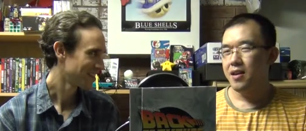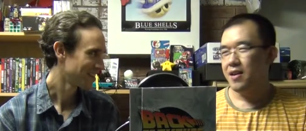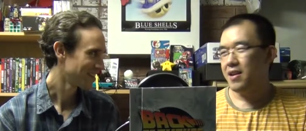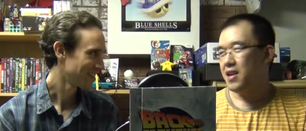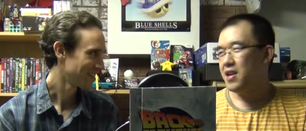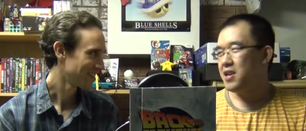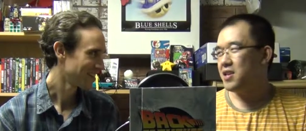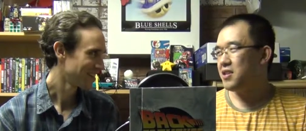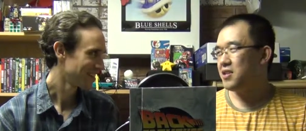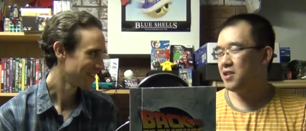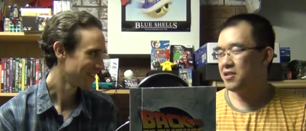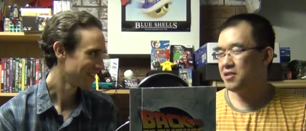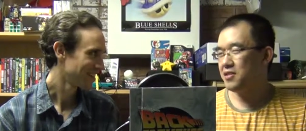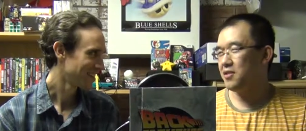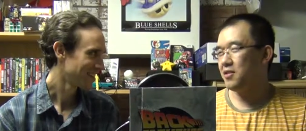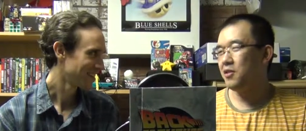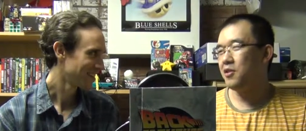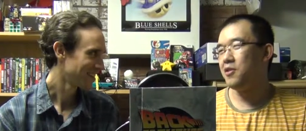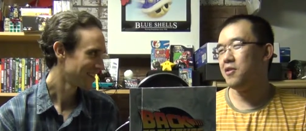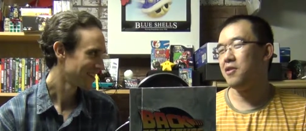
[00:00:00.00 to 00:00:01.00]
Speaker 1: He doesn't
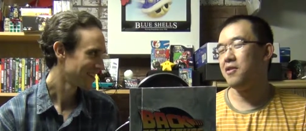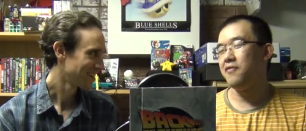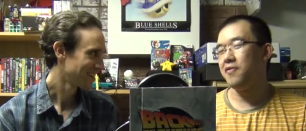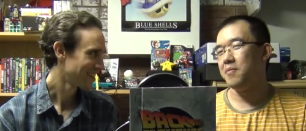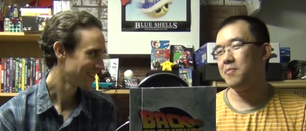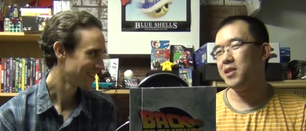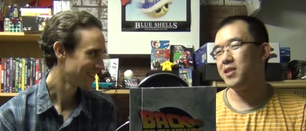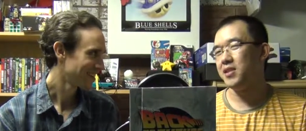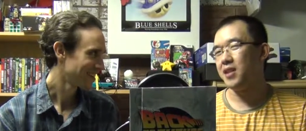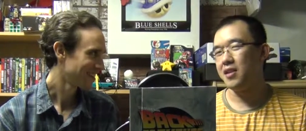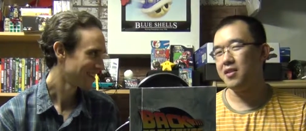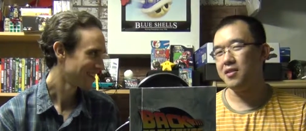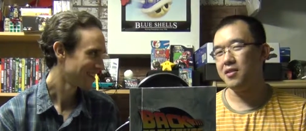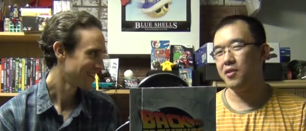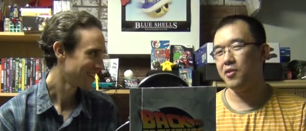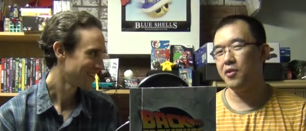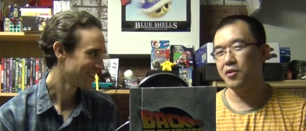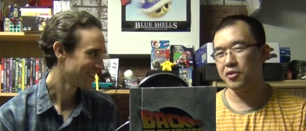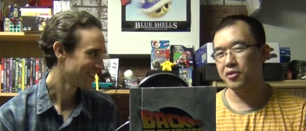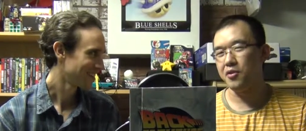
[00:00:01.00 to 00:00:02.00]
learn from this until
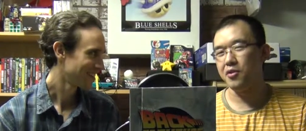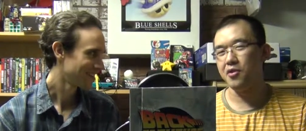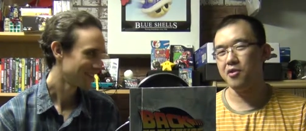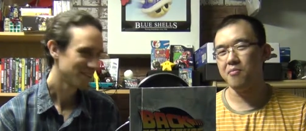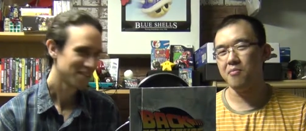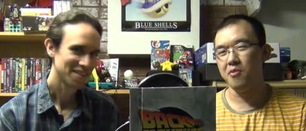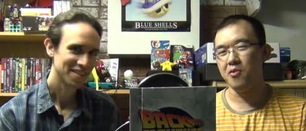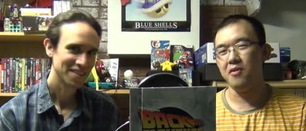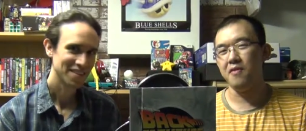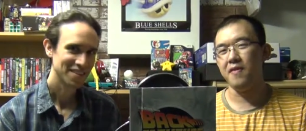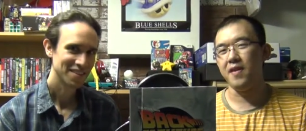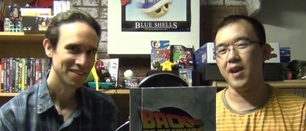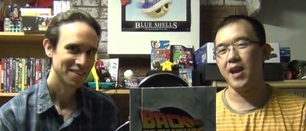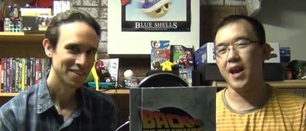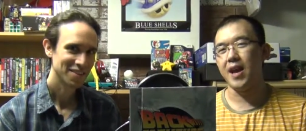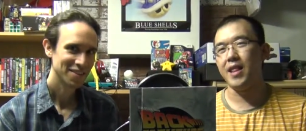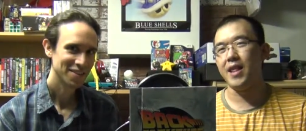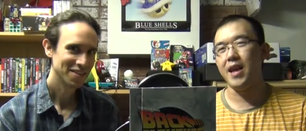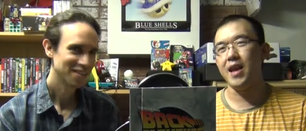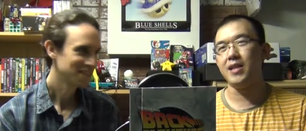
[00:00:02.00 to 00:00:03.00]
the third movie,
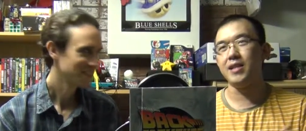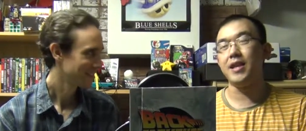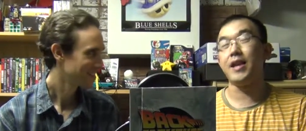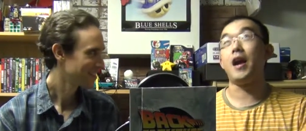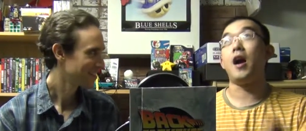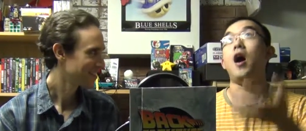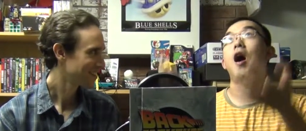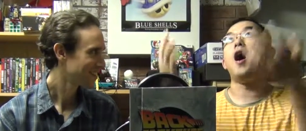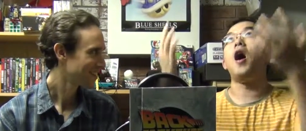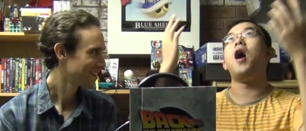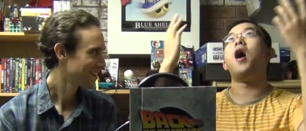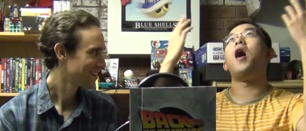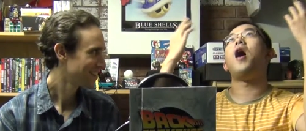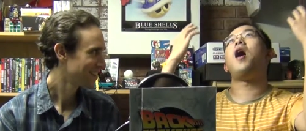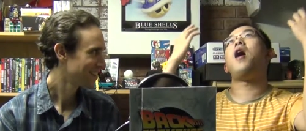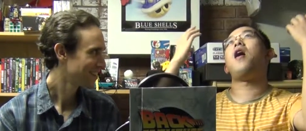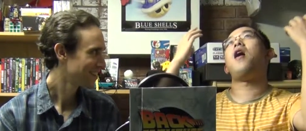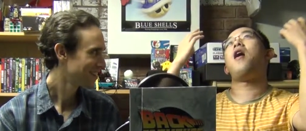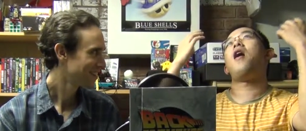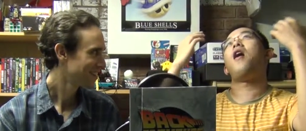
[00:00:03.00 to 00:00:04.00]
and then it's like,
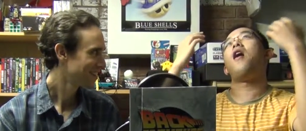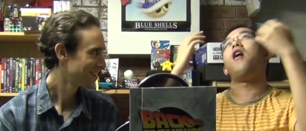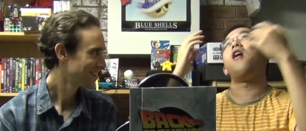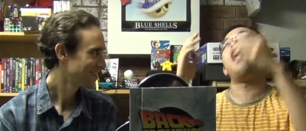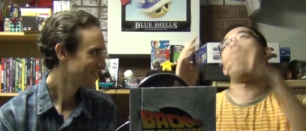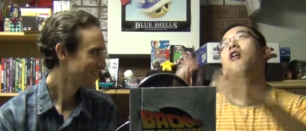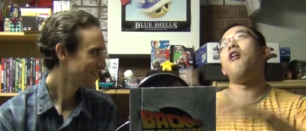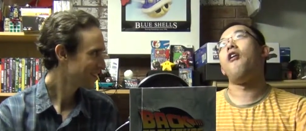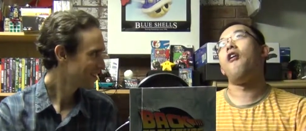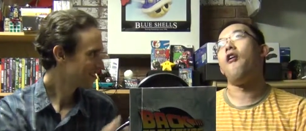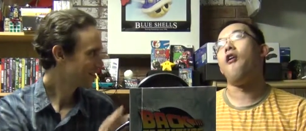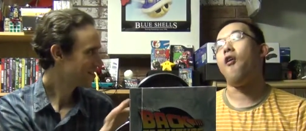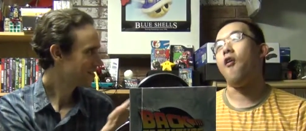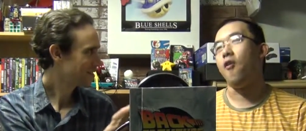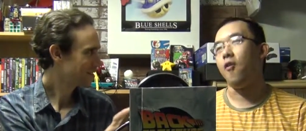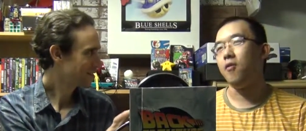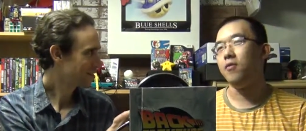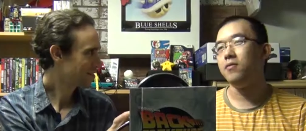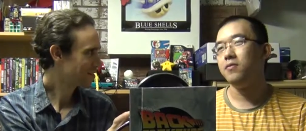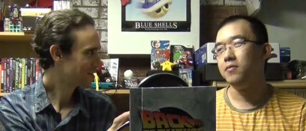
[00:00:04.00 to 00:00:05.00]
oh,
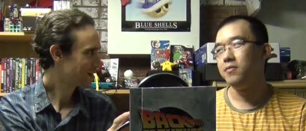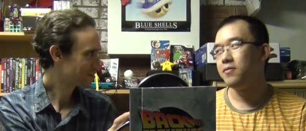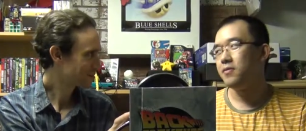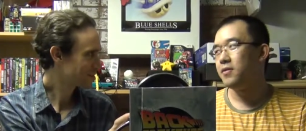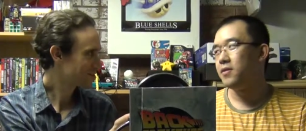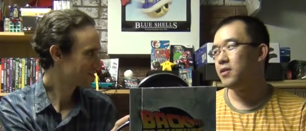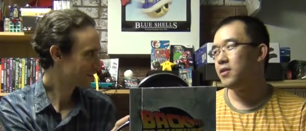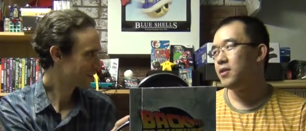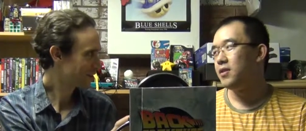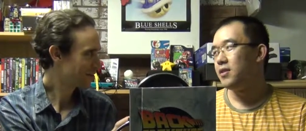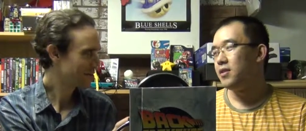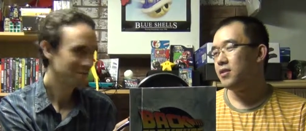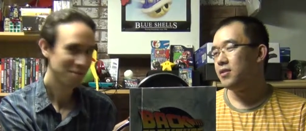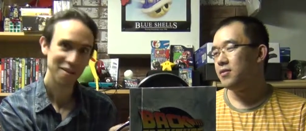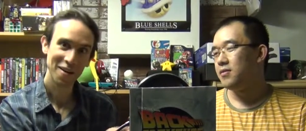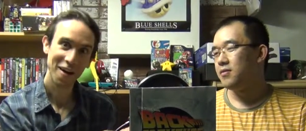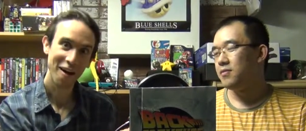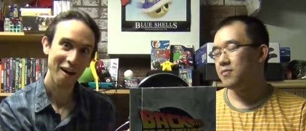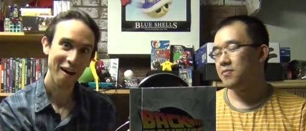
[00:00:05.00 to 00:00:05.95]
third time's a charm.